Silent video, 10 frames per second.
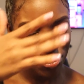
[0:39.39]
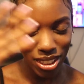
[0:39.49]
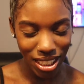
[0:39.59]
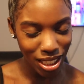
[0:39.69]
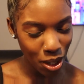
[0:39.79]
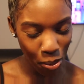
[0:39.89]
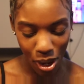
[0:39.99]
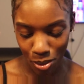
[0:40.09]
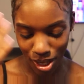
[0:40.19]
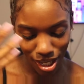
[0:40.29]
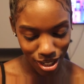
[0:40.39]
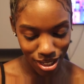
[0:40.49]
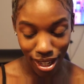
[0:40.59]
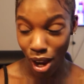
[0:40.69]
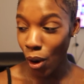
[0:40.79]
slicked the little baby hairs
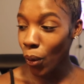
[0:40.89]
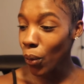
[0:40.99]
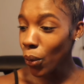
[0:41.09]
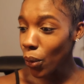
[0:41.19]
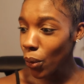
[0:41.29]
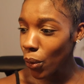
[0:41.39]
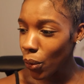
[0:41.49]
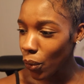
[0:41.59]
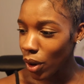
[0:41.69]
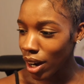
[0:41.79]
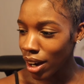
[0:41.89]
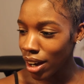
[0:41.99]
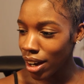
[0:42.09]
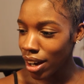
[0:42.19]
down. Ooh,